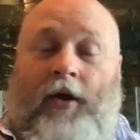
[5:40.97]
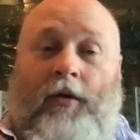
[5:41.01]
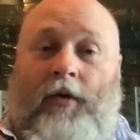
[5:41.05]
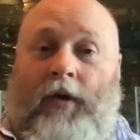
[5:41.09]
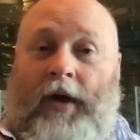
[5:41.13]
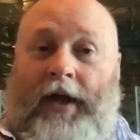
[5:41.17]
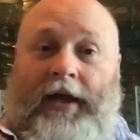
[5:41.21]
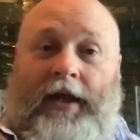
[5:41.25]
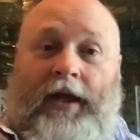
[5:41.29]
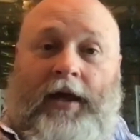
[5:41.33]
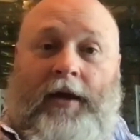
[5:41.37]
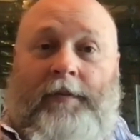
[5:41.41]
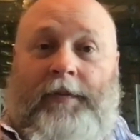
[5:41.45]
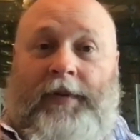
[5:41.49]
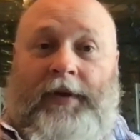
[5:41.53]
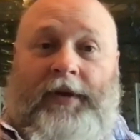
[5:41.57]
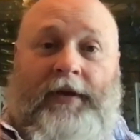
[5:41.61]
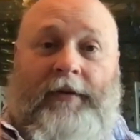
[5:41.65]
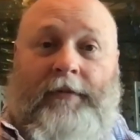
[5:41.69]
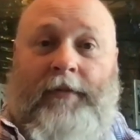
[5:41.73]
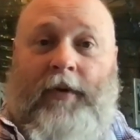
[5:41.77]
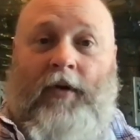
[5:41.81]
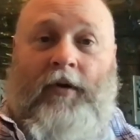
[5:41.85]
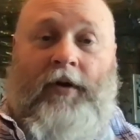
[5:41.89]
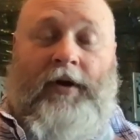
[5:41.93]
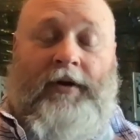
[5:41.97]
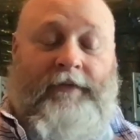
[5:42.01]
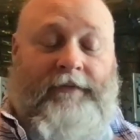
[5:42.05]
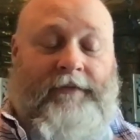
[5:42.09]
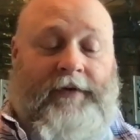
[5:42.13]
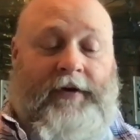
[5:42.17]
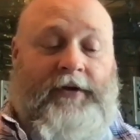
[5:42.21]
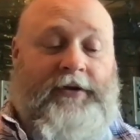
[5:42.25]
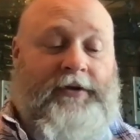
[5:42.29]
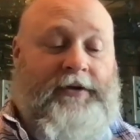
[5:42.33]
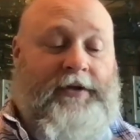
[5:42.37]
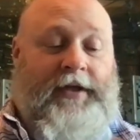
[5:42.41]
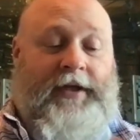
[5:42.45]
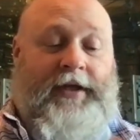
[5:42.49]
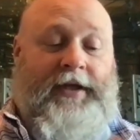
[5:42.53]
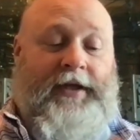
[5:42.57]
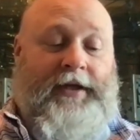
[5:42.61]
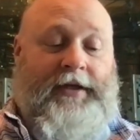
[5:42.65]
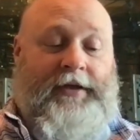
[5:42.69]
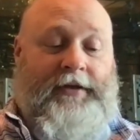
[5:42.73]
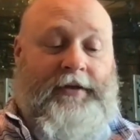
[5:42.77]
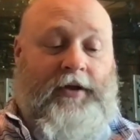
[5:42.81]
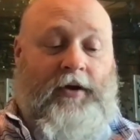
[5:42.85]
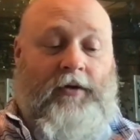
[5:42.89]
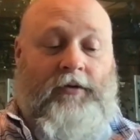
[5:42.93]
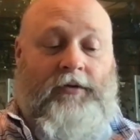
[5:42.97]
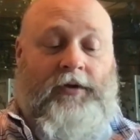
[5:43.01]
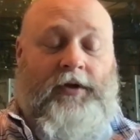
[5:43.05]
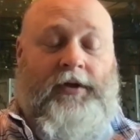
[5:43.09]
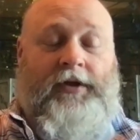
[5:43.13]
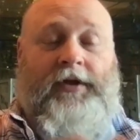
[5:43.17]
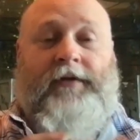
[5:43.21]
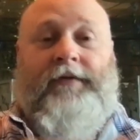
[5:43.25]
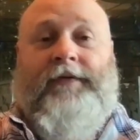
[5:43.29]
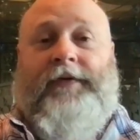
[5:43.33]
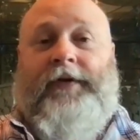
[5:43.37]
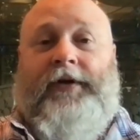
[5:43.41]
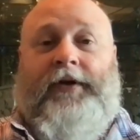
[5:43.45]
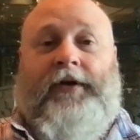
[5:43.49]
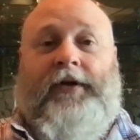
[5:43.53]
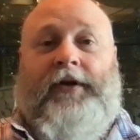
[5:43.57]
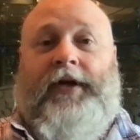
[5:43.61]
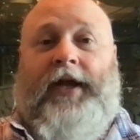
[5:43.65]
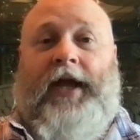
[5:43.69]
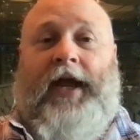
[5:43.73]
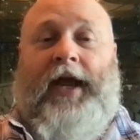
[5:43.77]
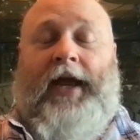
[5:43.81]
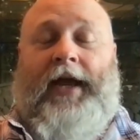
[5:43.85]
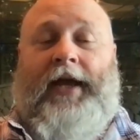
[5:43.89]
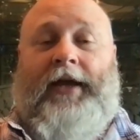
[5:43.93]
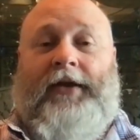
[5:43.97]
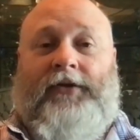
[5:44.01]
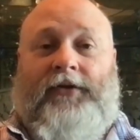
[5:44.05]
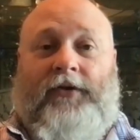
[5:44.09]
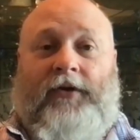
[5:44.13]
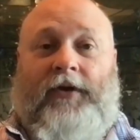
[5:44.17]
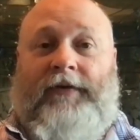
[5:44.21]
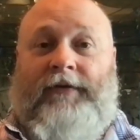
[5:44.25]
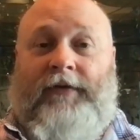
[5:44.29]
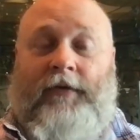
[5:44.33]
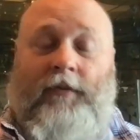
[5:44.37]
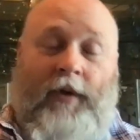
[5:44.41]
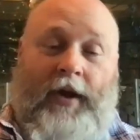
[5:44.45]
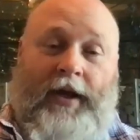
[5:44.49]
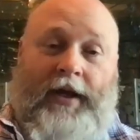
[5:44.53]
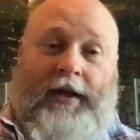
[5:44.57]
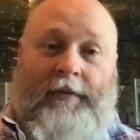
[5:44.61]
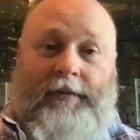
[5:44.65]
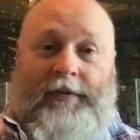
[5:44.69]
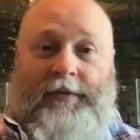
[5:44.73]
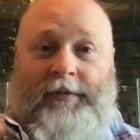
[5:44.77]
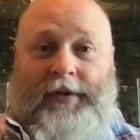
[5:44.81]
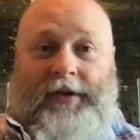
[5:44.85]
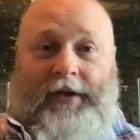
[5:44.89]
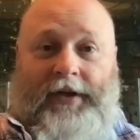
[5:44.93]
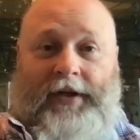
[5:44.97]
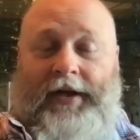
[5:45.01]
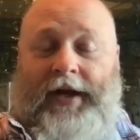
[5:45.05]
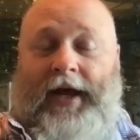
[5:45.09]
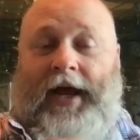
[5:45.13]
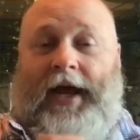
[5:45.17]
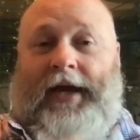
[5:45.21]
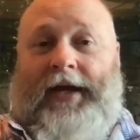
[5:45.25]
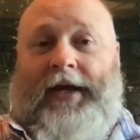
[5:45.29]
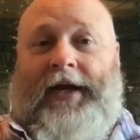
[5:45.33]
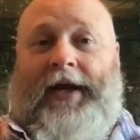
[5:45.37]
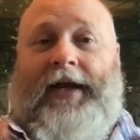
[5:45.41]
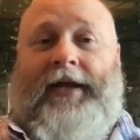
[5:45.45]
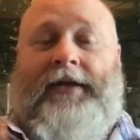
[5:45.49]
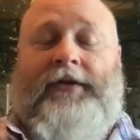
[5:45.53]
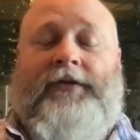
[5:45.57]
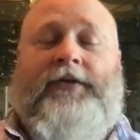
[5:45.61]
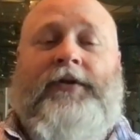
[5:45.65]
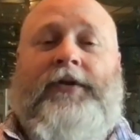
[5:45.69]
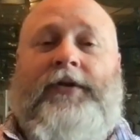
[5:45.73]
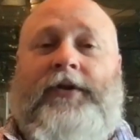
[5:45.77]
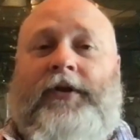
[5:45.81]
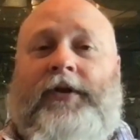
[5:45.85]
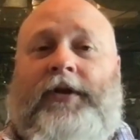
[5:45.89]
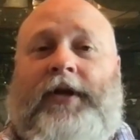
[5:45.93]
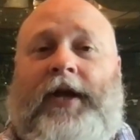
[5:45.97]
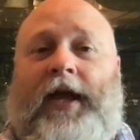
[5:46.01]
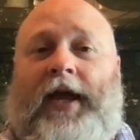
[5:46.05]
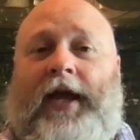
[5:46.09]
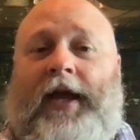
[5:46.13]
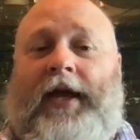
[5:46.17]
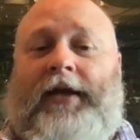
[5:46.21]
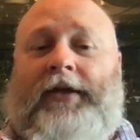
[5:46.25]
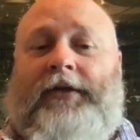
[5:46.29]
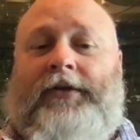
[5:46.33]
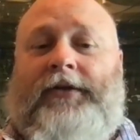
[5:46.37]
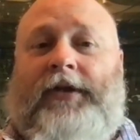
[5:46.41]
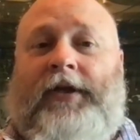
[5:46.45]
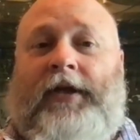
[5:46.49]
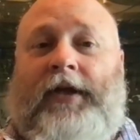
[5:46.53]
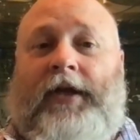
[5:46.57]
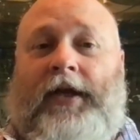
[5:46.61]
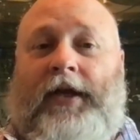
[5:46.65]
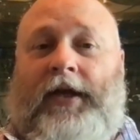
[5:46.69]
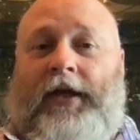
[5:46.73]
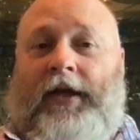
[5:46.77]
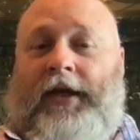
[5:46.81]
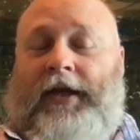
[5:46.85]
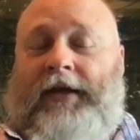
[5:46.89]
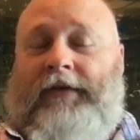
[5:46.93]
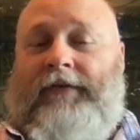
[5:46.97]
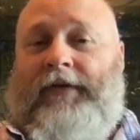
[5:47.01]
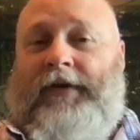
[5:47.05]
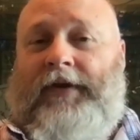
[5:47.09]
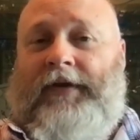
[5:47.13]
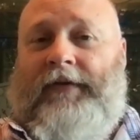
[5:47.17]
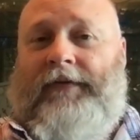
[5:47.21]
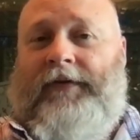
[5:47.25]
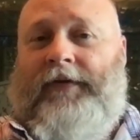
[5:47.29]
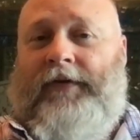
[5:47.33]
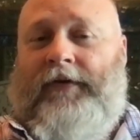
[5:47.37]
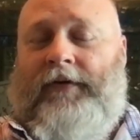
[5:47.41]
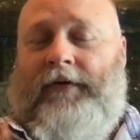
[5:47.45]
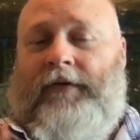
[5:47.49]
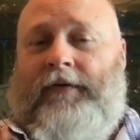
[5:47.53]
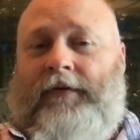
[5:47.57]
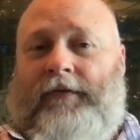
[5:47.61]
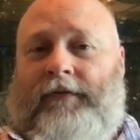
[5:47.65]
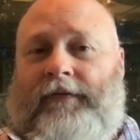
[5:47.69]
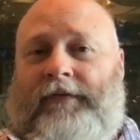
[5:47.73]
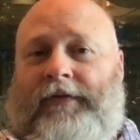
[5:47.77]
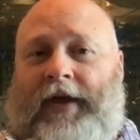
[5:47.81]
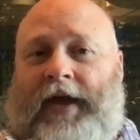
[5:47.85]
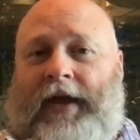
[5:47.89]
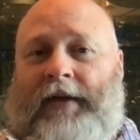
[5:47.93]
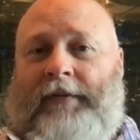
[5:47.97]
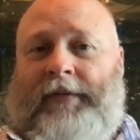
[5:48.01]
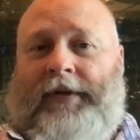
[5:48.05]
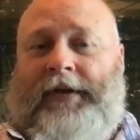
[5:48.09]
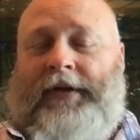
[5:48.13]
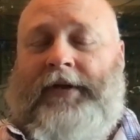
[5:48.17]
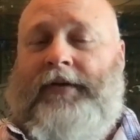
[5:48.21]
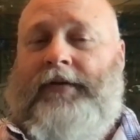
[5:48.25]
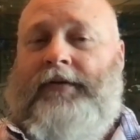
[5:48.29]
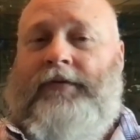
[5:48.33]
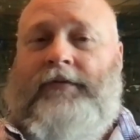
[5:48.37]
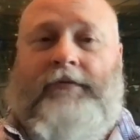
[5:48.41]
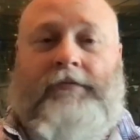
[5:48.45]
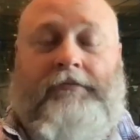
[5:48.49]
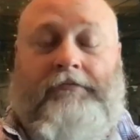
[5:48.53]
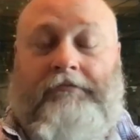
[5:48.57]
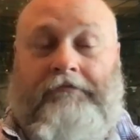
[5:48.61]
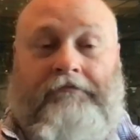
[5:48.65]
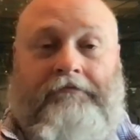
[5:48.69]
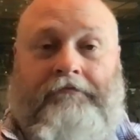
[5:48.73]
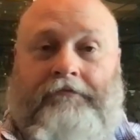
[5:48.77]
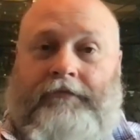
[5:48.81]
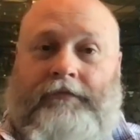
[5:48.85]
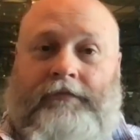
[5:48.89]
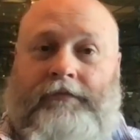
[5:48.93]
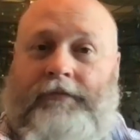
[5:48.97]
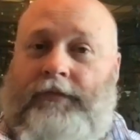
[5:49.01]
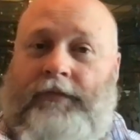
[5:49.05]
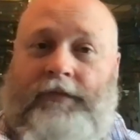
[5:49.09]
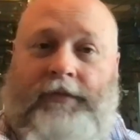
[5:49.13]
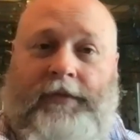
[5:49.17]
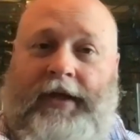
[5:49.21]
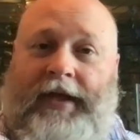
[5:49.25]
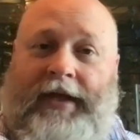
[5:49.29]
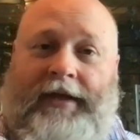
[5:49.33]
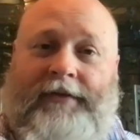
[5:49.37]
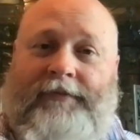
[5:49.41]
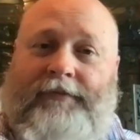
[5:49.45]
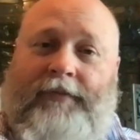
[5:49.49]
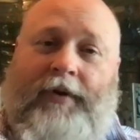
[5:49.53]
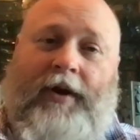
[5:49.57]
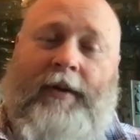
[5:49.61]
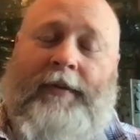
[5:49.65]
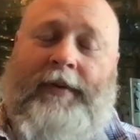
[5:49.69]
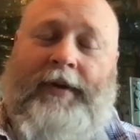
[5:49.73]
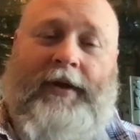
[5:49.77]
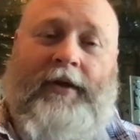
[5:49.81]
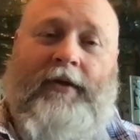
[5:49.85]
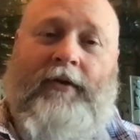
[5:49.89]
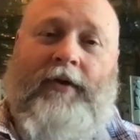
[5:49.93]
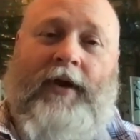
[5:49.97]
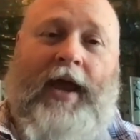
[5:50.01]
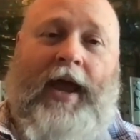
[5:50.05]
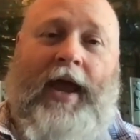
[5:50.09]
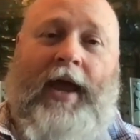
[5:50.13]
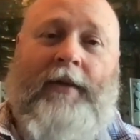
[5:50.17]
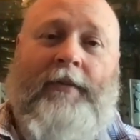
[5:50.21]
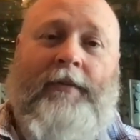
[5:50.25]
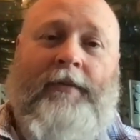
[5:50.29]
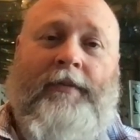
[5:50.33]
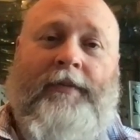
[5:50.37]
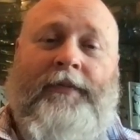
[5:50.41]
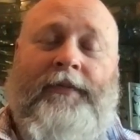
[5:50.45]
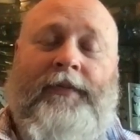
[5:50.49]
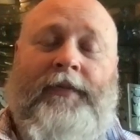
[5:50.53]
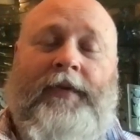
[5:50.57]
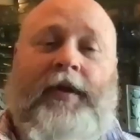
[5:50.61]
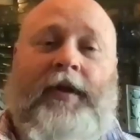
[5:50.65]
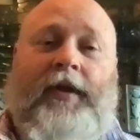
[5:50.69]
wake up in the morning first thing and go looking for your text, or even wake up in the middle of the night and answer your text, even if you're family. It's probably ain't going to happen.